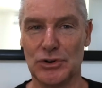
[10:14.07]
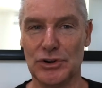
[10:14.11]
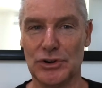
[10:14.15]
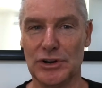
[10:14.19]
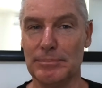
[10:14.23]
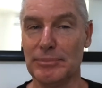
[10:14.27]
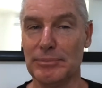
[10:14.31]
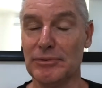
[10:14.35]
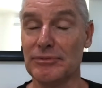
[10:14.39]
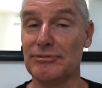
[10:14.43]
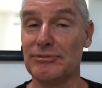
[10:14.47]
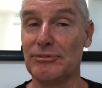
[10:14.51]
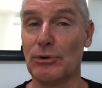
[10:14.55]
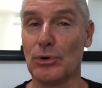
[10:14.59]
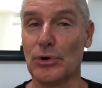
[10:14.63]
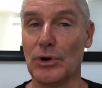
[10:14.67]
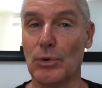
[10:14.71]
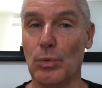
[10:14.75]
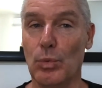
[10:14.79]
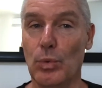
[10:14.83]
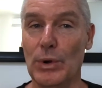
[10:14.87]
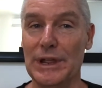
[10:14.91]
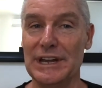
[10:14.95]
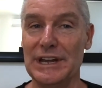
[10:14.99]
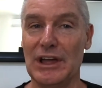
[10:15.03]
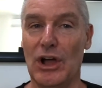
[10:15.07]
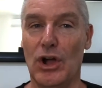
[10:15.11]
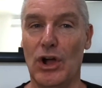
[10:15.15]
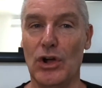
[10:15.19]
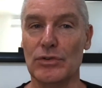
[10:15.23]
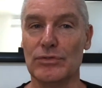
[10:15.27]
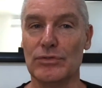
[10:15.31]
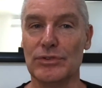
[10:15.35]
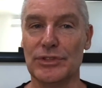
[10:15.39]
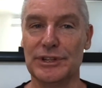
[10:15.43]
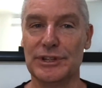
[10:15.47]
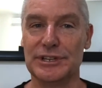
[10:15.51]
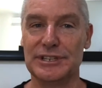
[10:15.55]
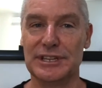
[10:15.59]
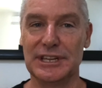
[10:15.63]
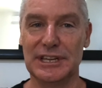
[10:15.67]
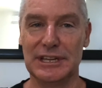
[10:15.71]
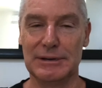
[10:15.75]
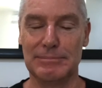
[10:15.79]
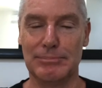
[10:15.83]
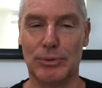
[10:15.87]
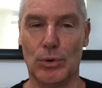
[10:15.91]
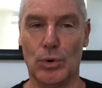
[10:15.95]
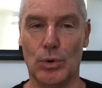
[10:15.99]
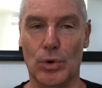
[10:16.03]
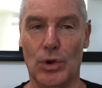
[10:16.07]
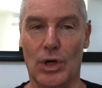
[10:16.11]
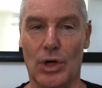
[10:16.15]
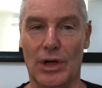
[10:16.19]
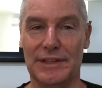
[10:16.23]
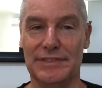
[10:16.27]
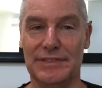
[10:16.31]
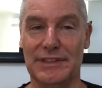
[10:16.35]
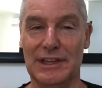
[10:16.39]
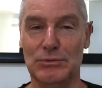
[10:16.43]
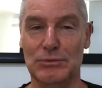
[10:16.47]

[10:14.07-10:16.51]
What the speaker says: on it before it went over the dead ball line.